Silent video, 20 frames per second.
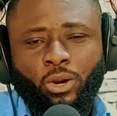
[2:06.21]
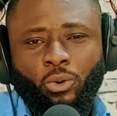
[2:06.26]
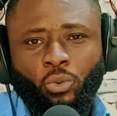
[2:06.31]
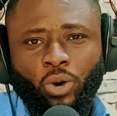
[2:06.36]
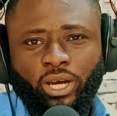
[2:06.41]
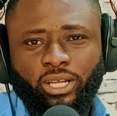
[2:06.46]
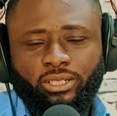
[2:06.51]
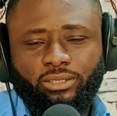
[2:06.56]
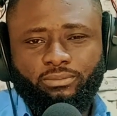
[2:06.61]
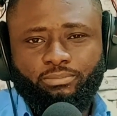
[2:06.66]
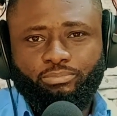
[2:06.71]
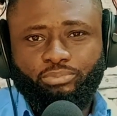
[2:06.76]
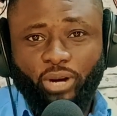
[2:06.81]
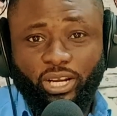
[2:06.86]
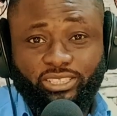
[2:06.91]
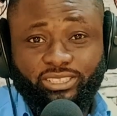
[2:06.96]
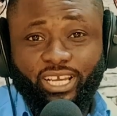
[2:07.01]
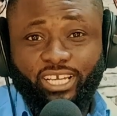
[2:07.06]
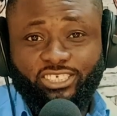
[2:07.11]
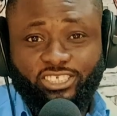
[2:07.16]
when
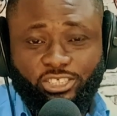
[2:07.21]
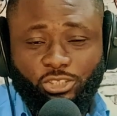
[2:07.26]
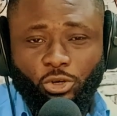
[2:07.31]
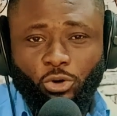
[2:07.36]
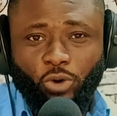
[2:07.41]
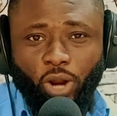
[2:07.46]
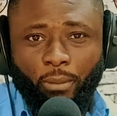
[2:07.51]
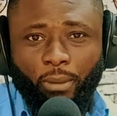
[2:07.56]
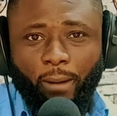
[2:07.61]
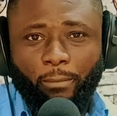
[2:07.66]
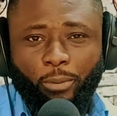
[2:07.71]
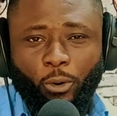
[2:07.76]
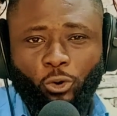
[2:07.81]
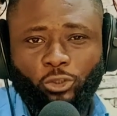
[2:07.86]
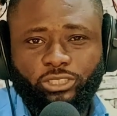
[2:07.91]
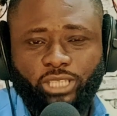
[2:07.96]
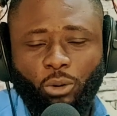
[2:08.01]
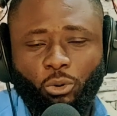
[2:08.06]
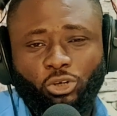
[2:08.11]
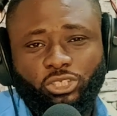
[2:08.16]
President Cyril
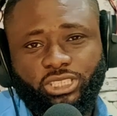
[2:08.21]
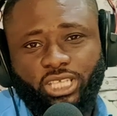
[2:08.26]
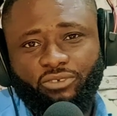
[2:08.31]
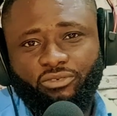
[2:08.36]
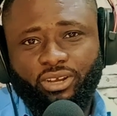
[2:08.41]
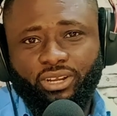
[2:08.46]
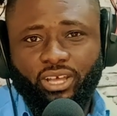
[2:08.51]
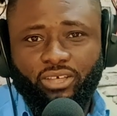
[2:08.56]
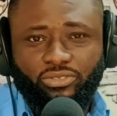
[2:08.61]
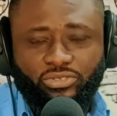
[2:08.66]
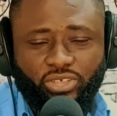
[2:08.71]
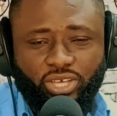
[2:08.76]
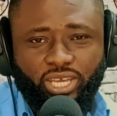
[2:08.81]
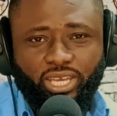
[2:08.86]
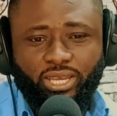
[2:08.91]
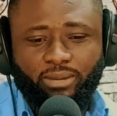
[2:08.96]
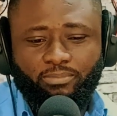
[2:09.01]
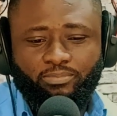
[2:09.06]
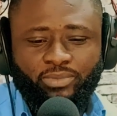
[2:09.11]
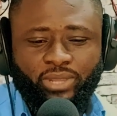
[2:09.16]
Ramaphosa was giving the
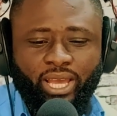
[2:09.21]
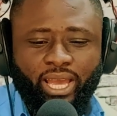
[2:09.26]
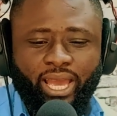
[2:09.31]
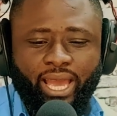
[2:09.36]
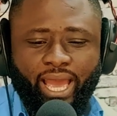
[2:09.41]
theme